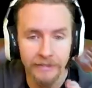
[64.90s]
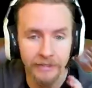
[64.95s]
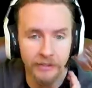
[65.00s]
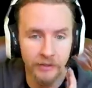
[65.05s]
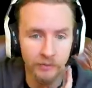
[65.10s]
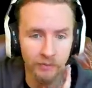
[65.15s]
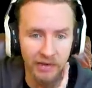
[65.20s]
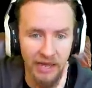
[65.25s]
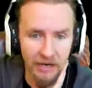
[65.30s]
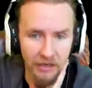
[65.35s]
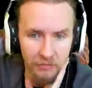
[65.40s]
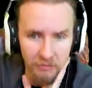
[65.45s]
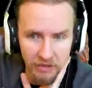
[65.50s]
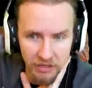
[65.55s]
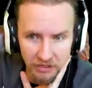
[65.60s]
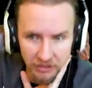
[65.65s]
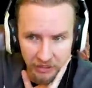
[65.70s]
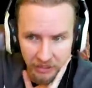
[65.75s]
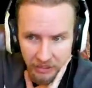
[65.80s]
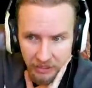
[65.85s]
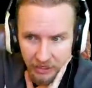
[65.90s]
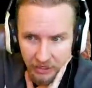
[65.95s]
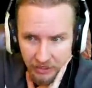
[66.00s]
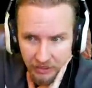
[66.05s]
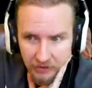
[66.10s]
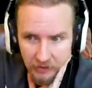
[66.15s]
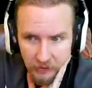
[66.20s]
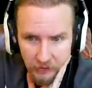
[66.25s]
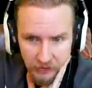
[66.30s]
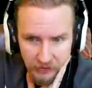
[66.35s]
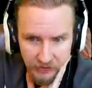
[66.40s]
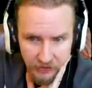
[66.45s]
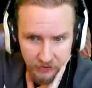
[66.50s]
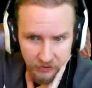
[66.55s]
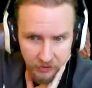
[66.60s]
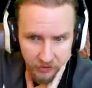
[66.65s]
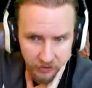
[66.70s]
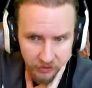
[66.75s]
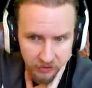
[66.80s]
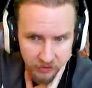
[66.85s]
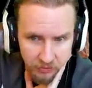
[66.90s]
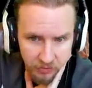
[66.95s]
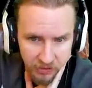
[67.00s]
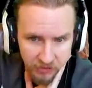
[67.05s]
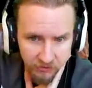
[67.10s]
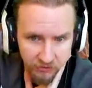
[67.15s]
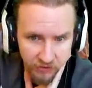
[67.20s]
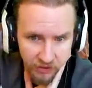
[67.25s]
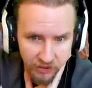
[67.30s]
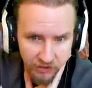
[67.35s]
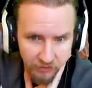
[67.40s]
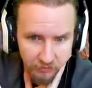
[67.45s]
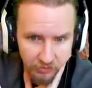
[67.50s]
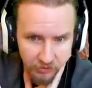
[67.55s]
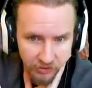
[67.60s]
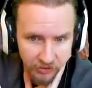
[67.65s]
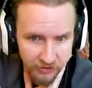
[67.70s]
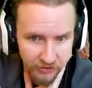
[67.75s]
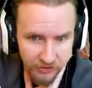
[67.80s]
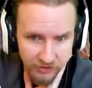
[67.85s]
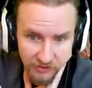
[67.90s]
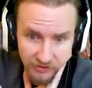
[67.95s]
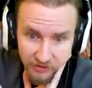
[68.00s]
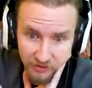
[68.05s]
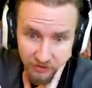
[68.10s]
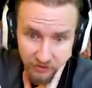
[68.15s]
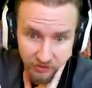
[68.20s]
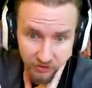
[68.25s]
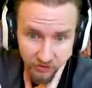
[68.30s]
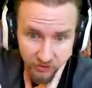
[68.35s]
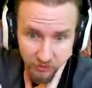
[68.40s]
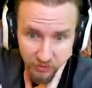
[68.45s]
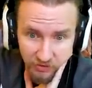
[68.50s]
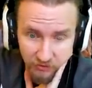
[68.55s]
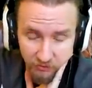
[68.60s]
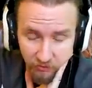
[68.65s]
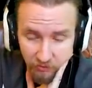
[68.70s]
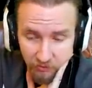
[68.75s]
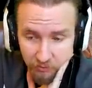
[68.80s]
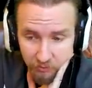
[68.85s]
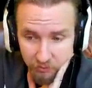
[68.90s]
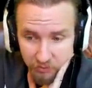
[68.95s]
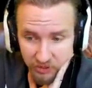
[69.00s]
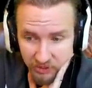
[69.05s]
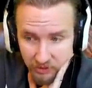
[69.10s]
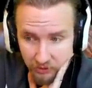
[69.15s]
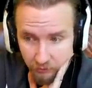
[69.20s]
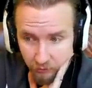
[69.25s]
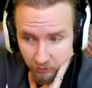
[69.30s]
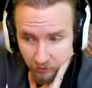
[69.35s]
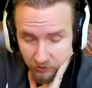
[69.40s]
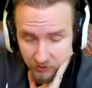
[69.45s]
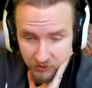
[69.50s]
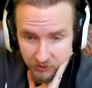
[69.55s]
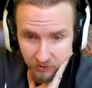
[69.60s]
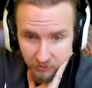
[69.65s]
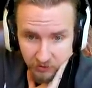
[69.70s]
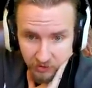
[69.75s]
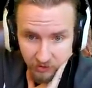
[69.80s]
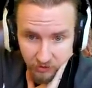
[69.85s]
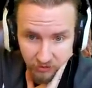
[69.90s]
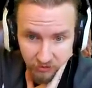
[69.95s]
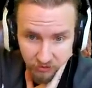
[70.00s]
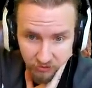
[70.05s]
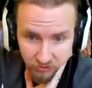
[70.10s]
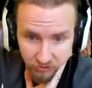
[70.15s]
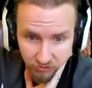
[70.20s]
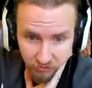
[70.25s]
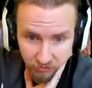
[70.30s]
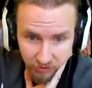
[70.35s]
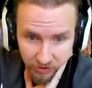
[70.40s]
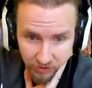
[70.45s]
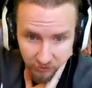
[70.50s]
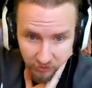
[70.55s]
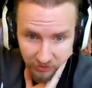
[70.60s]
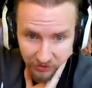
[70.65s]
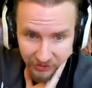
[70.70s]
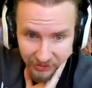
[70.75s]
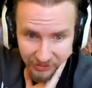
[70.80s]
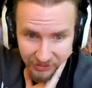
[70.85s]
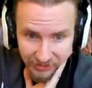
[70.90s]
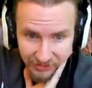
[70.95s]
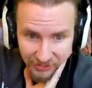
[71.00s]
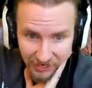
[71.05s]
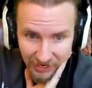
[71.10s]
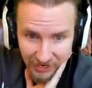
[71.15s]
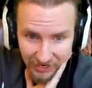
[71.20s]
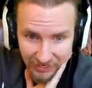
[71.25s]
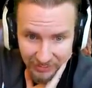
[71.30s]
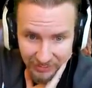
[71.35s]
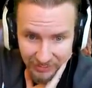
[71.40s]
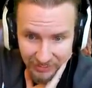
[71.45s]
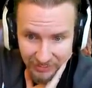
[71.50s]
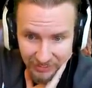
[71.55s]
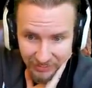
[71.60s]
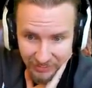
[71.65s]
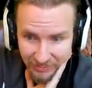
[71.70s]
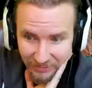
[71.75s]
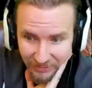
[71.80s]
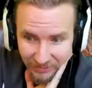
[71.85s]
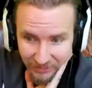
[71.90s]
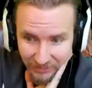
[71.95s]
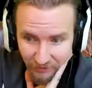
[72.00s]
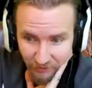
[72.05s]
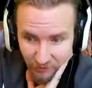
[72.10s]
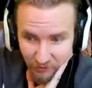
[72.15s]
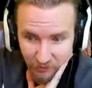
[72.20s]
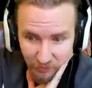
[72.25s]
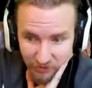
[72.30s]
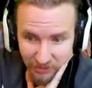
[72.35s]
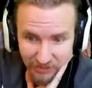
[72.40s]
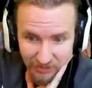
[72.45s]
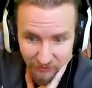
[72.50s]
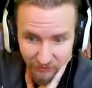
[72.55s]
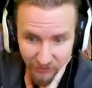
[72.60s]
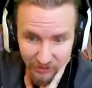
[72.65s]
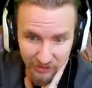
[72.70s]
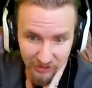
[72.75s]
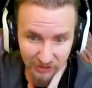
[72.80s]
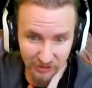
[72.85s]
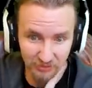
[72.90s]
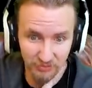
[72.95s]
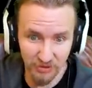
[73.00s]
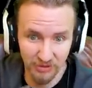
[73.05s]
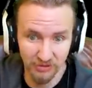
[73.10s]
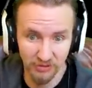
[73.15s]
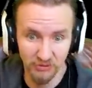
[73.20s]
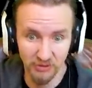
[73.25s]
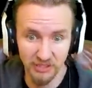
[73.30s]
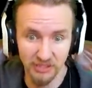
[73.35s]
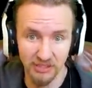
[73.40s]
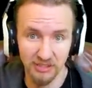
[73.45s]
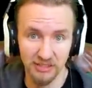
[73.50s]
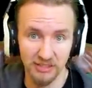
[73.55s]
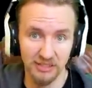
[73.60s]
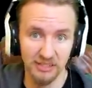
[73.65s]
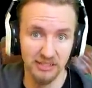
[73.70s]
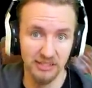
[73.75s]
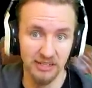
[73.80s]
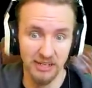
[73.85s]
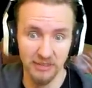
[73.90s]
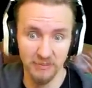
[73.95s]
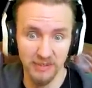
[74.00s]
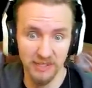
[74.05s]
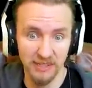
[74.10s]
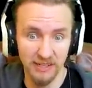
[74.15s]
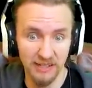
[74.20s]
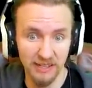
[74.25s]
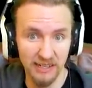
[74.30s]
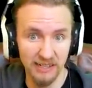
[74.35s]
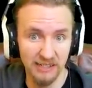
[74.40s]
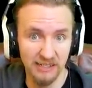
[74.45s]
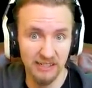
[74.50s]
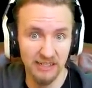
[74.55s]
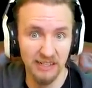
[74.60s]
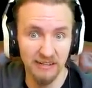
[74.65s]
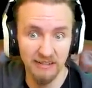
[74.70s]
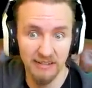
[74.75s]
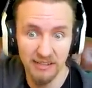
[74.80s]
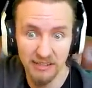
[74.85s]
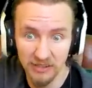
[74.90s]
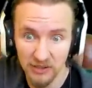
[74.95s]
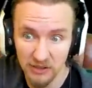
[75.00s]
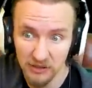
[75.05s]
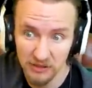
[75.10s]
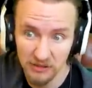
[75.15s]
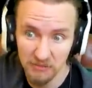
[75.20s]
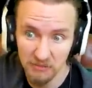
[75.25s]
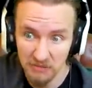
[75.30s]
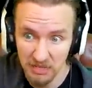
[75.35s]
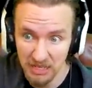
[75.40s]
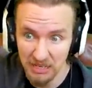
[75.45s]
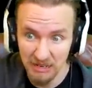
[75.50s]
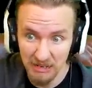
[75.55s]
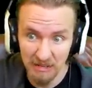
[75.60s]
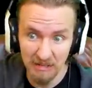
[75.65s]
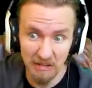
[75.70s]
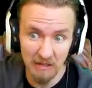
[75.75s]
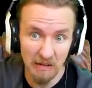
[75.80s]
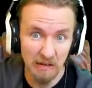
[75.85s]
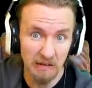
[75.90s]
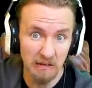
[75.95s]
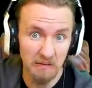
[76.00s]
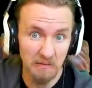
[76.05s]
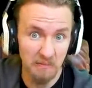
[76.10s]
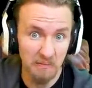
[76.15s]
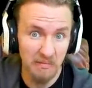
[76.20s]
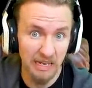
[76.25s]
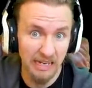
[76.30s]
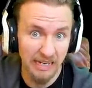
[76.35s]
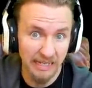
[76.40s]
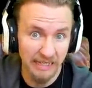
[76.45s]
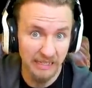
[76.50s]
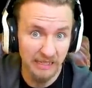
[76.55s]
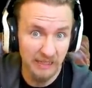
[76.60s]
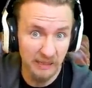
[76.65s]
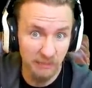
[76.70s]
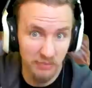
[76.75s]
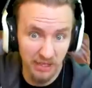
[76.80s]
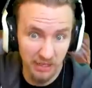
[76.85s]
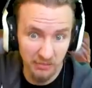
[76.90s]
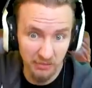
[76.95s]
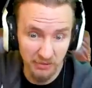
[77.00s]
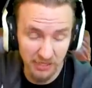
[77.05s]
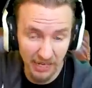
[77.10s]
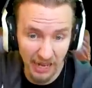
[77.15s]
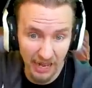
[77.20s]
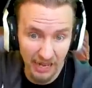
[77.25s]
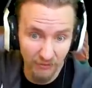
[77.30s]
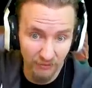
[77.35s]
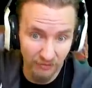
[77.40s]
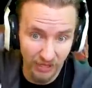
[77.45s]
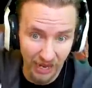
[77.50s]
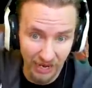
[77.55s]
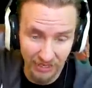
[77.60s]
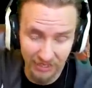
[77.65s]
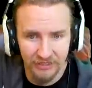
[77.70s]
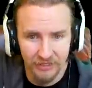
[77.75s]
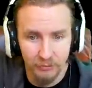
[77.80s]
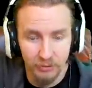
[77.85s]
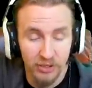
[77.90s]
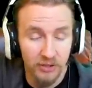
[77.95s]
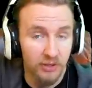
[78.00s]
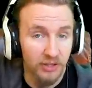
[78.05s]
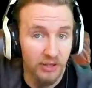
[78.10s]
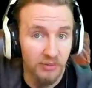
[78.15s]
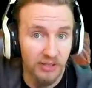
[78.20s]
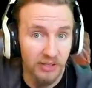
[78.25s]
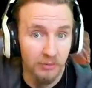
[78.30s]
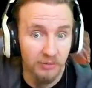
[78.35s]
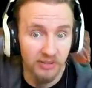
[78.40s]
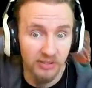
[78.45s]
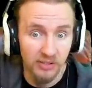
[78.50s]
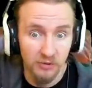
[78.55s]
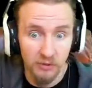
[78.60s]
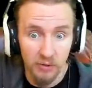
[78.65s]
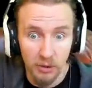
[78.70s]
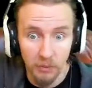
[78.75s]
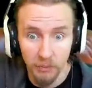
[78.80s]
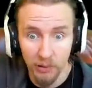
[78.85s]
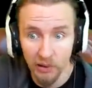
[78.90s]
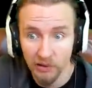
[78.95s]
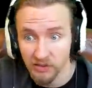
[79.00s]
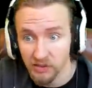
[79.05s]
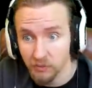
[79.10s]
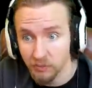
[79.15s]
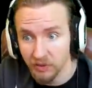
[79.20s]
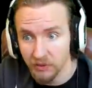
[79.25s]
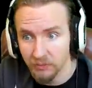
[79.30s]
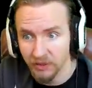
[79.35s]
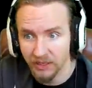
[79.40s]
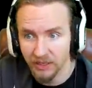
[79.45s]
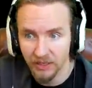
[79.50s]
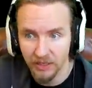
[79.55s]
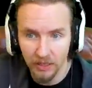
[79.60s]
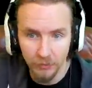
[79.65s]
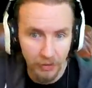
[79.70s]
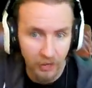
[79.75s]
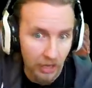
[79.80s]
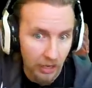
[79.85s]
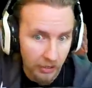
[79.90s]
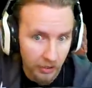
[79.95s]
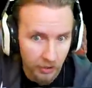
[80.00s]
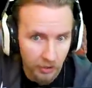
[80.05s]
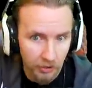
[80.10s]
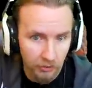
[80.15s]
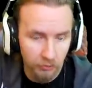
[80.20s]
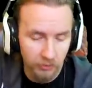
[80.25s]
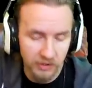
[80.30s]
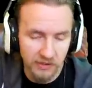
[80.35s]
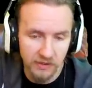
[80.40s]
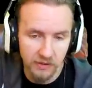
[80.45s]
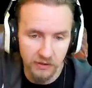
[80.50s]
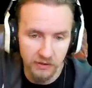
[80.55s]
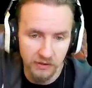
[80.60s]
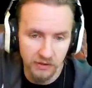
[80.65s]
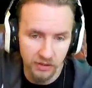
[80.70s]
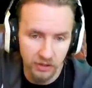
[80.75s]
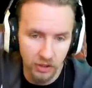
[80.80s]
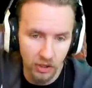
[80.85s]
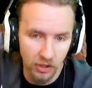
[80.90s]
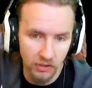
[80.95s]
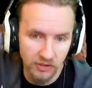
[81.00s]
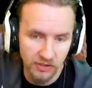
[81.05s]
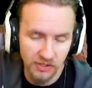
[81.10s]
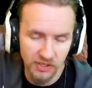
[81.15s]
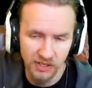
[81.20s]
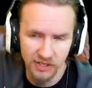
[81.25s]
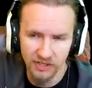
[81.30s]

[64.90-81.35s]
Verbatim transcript: year's black market is also going to be available, and this is not going to be for a bidding war. So I'm incredibly sad that I've only played the vehicle about twenty, thirty times in the last year, and it's cost me a lot of millions to be able to have that. But you're going to be able to possibly pick it up. I don't know what it's going to cost